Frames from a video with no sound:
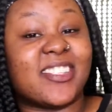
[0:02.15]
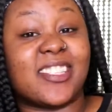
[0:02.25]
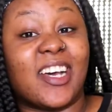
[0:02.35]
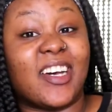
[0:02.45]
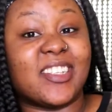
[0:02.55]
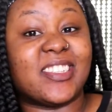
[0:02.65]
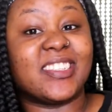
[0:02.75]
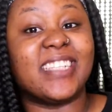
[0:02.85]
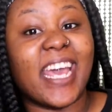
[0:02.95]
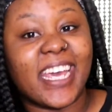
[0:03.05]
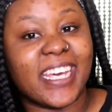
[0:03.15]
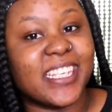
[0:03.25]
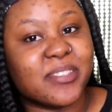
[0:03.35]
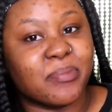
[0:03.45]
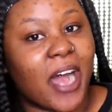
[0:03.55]
So today
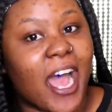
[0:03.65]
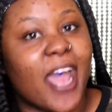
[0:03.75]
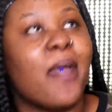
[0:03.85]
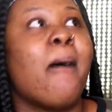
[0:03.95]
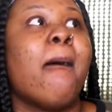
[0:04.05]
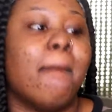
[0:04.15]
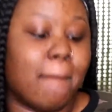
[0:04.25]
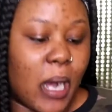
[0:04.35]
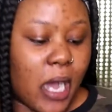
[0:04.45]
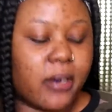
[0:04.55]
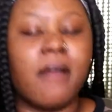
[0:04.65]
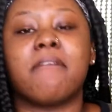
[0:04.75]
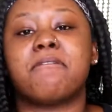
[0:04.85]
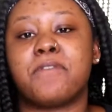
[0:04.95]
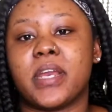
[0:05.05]
is my
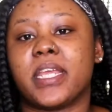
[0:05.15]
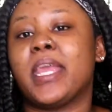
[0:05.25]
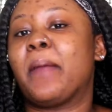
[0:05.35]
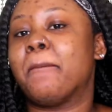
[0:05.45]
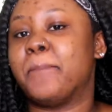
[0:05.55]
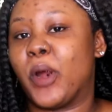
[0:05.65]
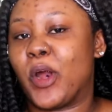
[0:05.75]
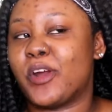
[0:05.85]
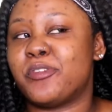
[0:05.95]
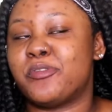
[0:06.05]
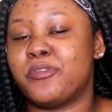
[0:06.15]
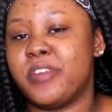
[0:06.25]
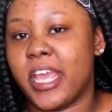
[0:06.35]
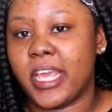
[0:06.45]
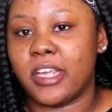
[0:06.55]
mother freaking
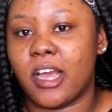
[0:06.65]
birthday.